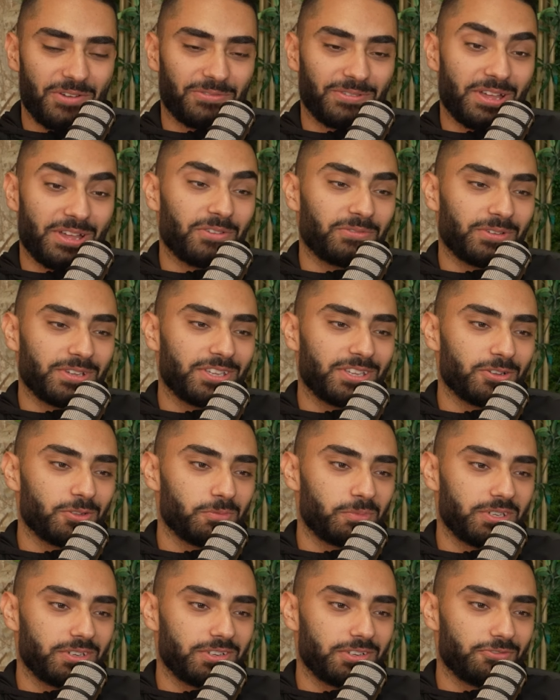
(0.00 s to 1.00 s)
I think I think it'll
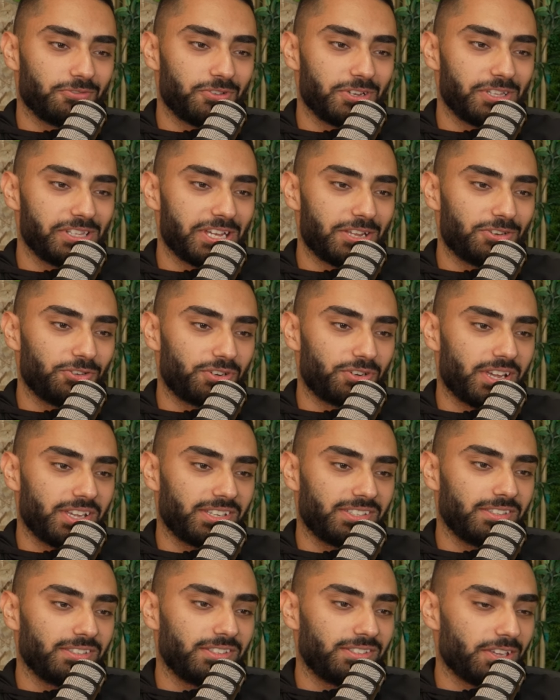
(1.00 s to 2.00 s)
be really
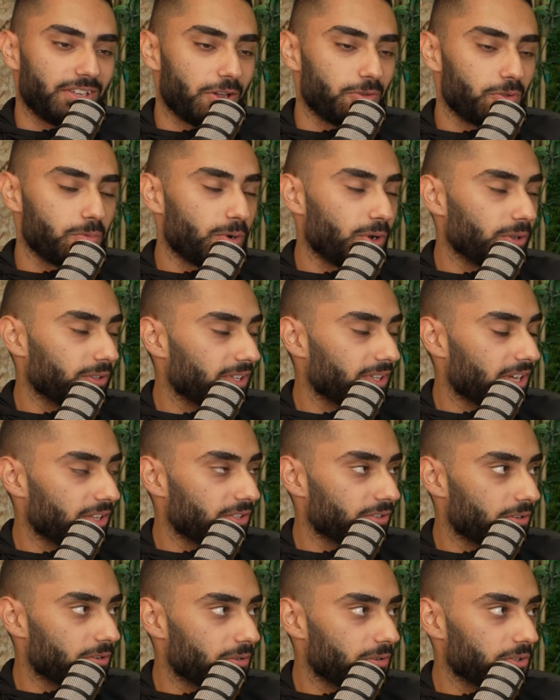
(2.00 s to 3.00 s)
interesting to see how the
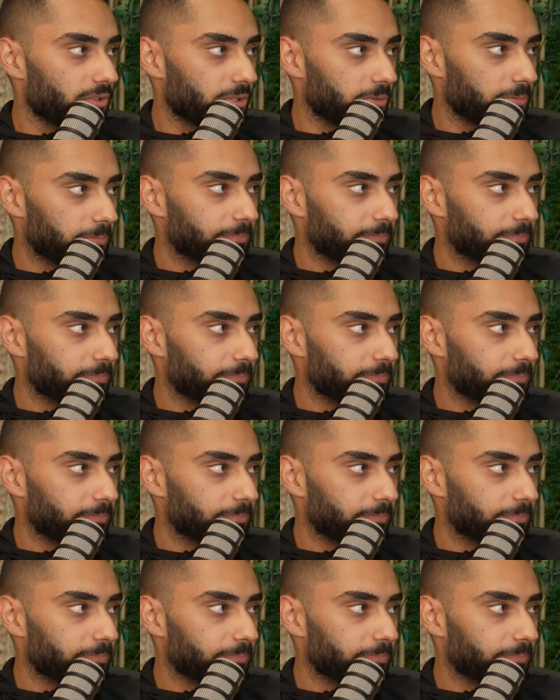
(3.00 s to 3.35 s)
podcast grows.